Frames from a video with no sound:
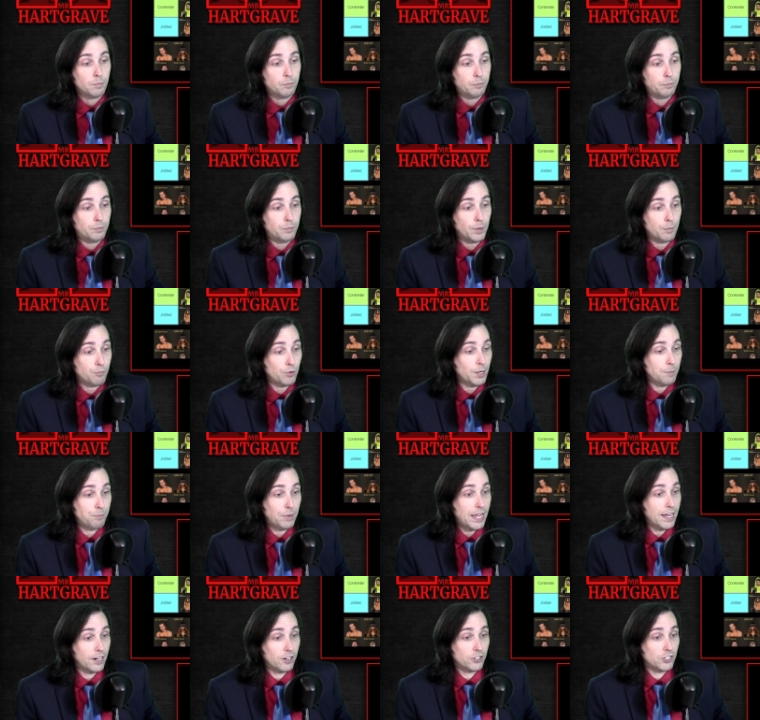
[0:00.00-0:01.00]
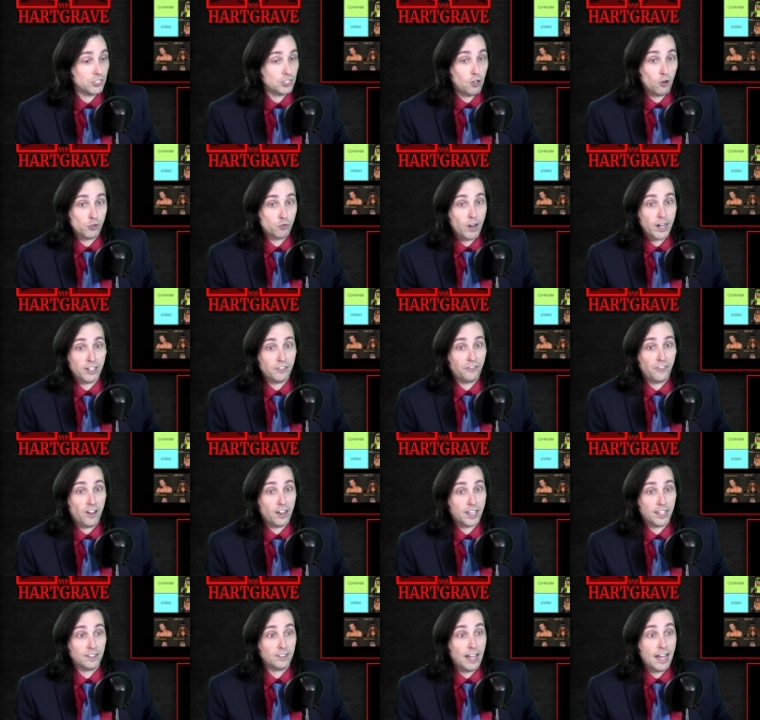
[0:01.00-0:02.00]
But Brit Baker just goes right to
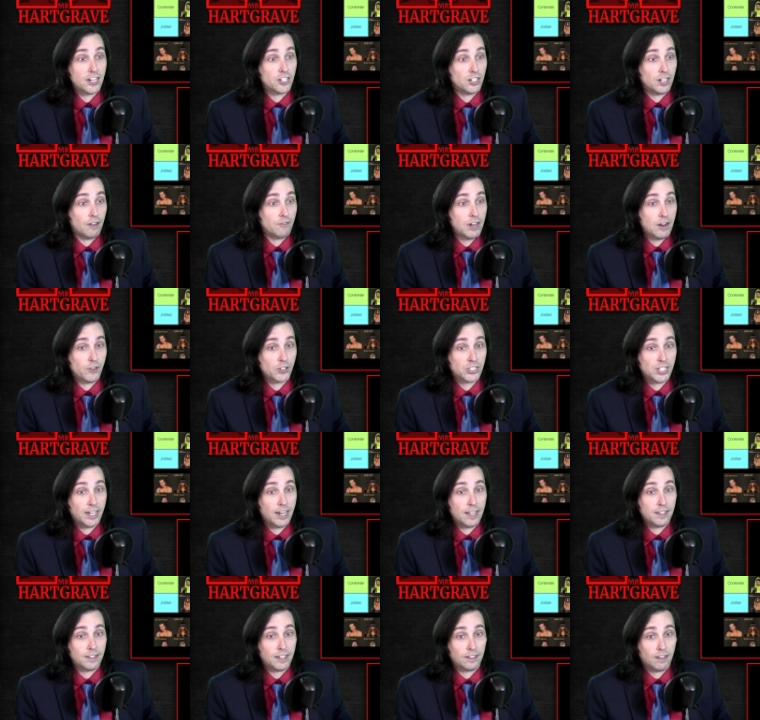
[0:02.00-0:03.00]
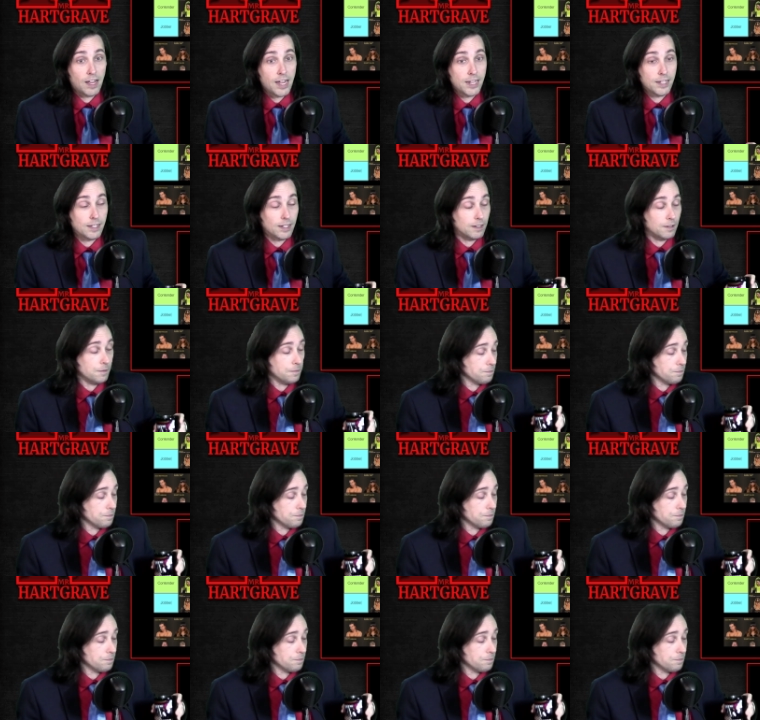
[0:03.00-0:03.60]
fucking legend. I've never seen anything like it.